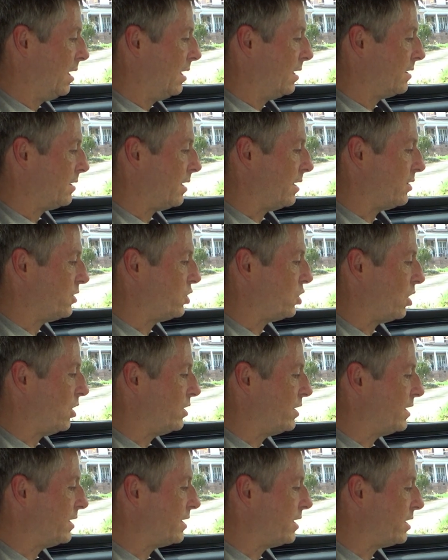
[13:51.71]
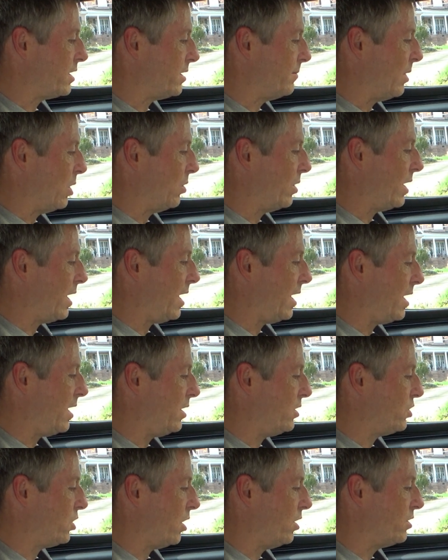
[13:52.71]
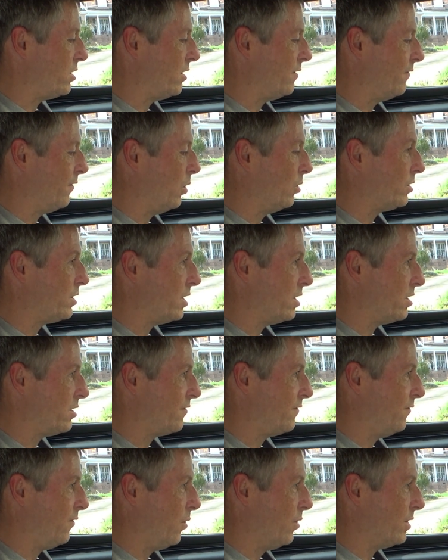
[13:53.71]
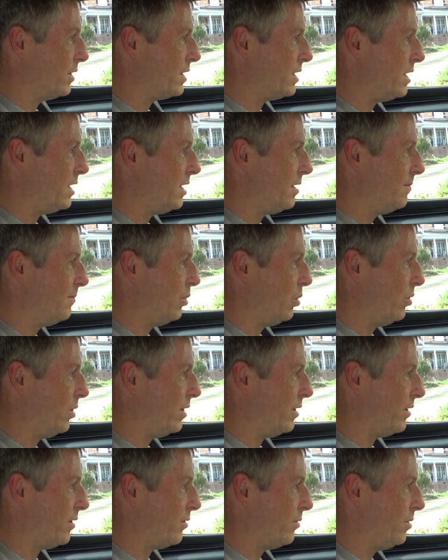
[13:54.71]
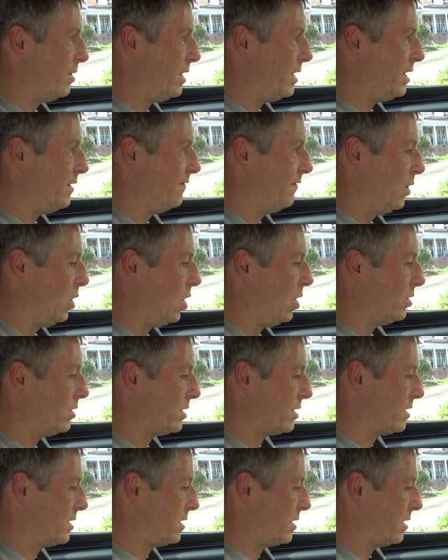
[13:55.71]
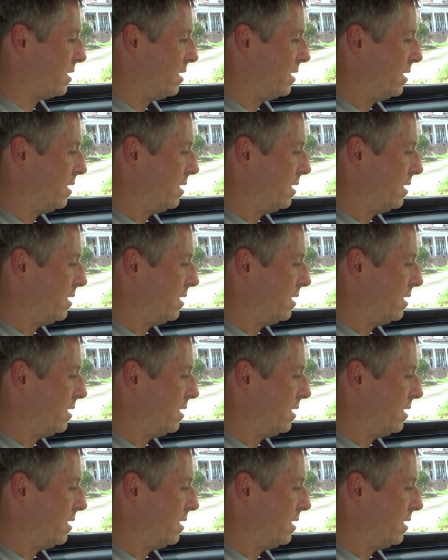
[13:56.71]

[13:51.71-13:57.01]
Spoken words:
It says charging system okay, charging voltage 14.3 volts.